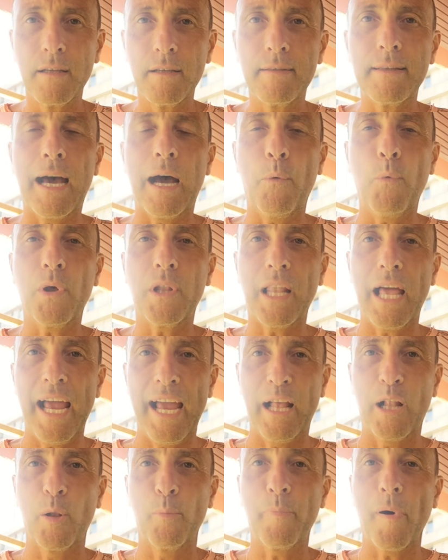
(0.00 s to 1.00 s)
that will
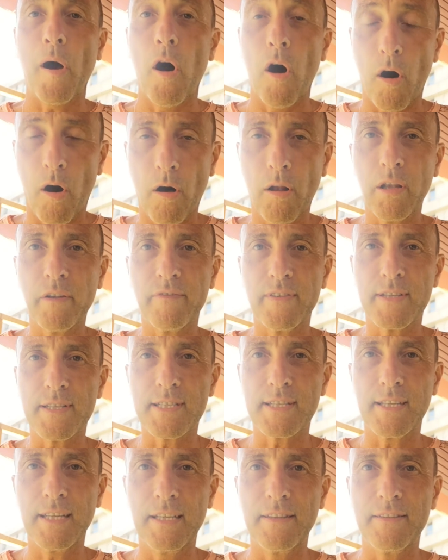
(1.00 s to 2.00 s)
help all of
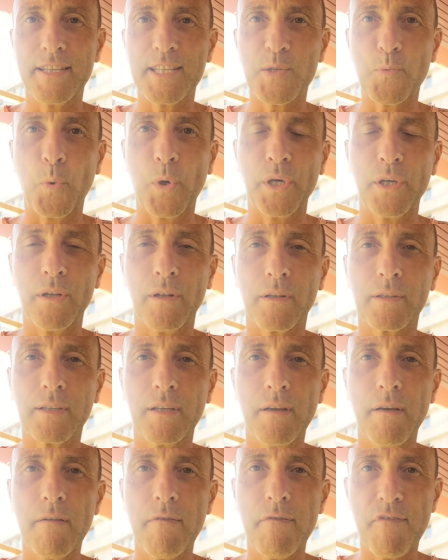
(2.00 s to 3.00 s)
us in this world
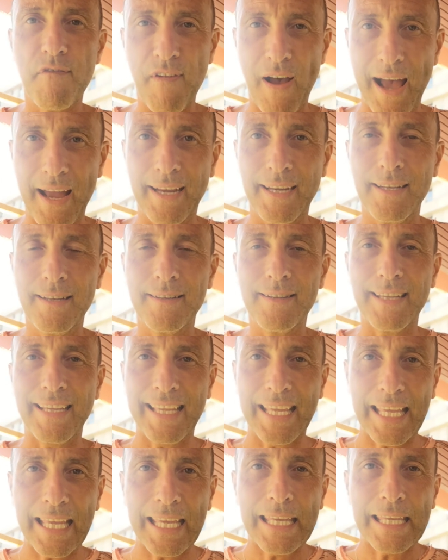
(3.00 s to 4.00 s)
find the
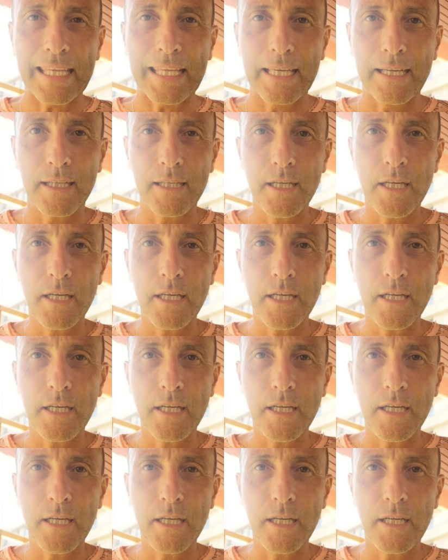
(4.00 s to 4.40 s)
key